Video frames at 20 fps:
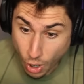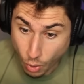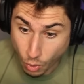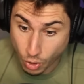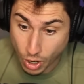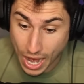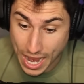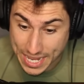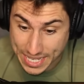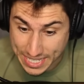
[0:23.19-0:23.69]

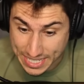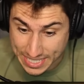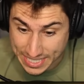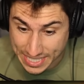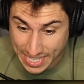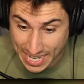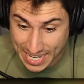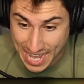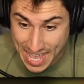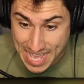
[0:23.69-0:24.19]
or I can
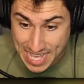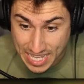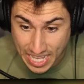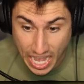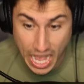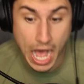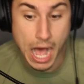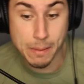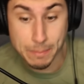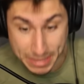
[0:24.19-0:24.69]
get a
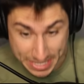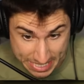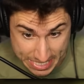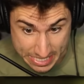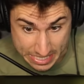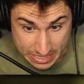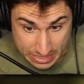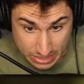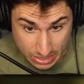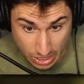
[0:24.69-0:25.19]

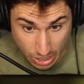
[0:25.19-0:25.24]
comedy.